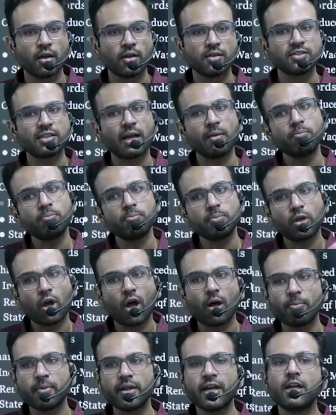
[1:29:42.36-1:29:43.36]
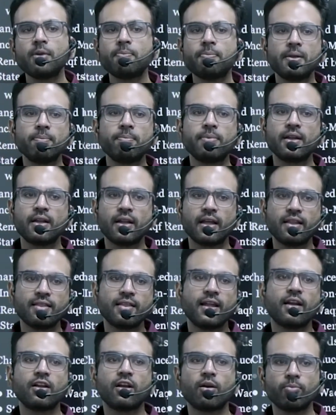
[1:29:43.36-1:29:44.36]
some dominant people in
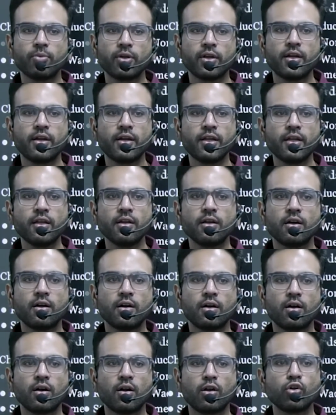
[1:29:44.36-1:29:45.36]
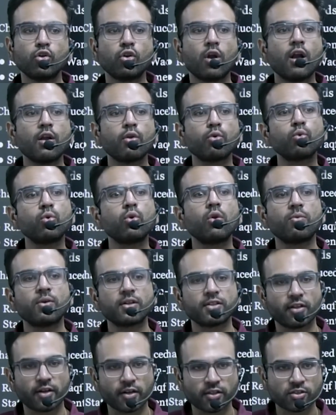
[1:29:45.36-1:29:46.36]
that community do not rule over
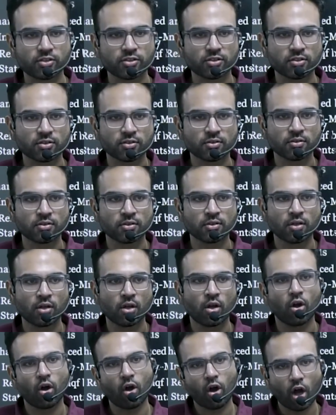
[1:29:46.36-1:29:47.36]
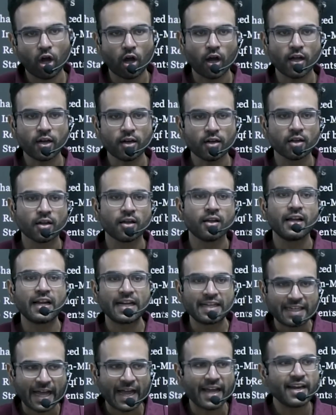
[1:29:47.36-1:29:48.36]
the rest or
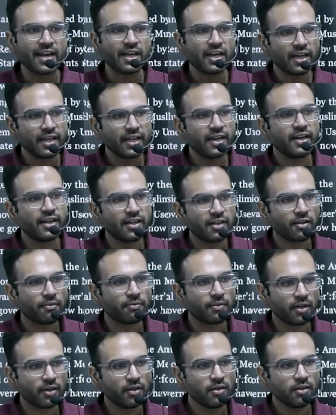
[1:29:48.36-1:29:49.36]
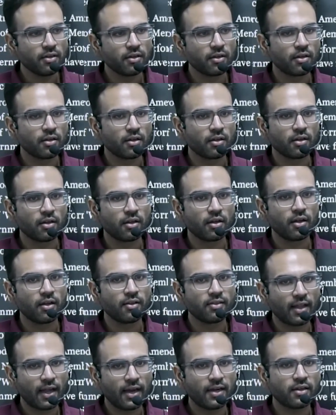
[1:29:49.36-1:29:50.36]
directly intervene
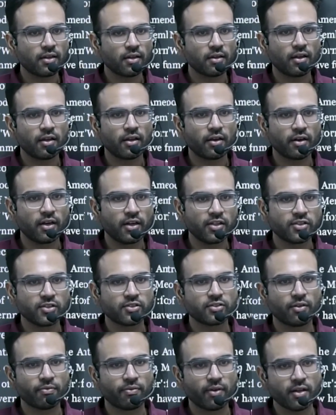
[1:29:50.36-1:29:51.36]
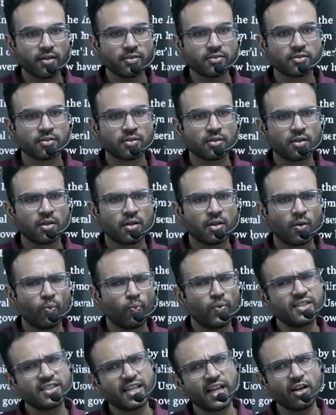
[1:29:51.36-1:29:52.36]
in that religious affairs,
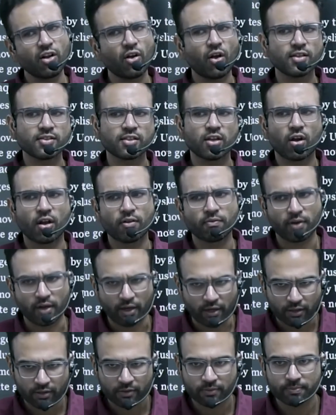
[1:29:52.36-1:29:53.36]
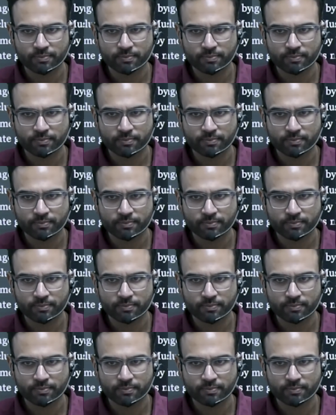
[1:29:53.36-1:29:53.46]
which can cause a conflict.